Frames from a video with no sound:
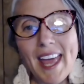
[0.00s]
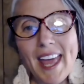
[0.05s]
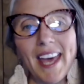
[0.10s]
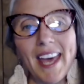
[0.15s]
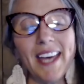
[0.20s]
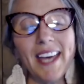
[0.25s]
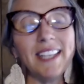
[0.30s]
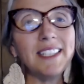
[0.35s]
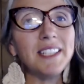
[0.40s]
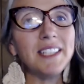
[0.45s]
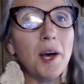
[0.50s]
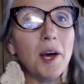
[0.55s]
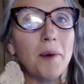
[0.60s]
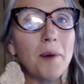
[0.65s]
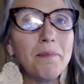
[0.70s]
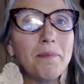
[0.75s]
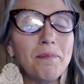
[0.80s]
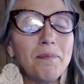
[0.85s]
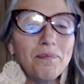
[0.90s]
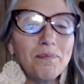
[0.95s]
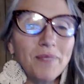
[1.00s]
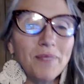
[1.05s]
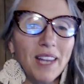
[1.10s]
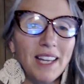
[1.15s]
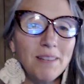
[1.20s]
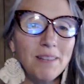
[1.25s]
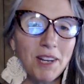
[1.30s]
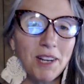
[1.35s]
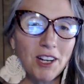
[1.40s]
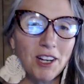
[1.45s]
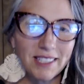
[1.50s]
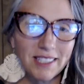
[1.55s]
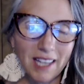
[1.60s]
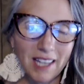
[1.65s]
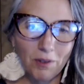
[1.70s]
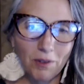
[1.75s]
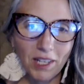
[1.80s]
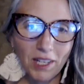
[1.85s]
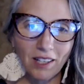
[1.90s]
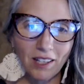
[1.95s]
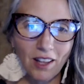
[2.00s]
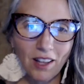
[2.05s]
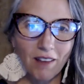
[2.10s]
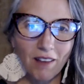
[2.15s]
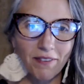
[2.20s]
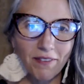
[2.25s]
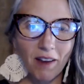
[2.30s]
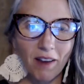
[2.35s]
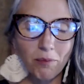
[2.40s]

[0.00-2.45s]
And um, it may not sound like a lot,